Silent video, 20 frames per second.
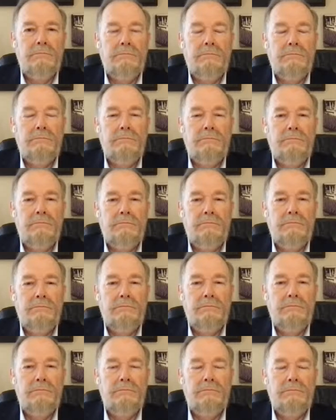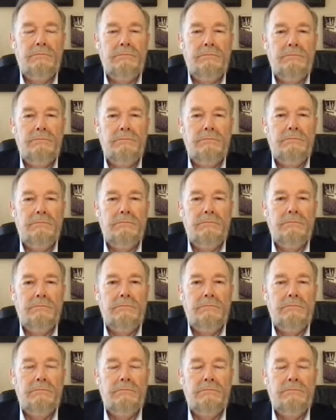
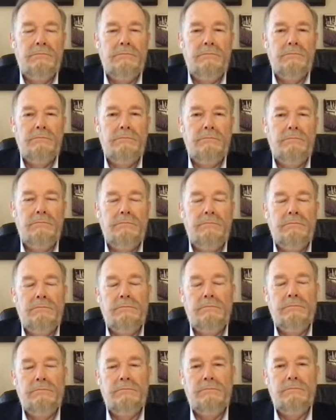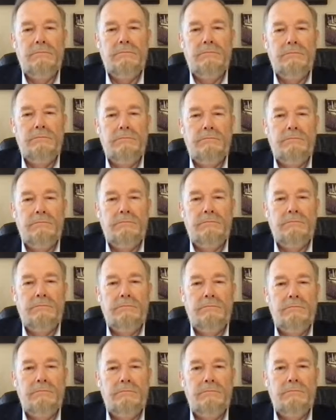
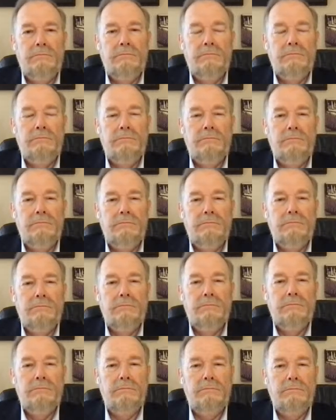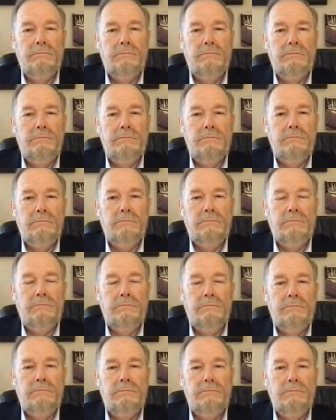
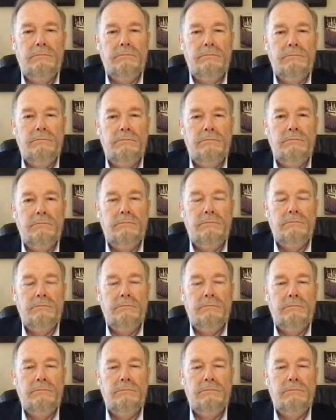(not speaking)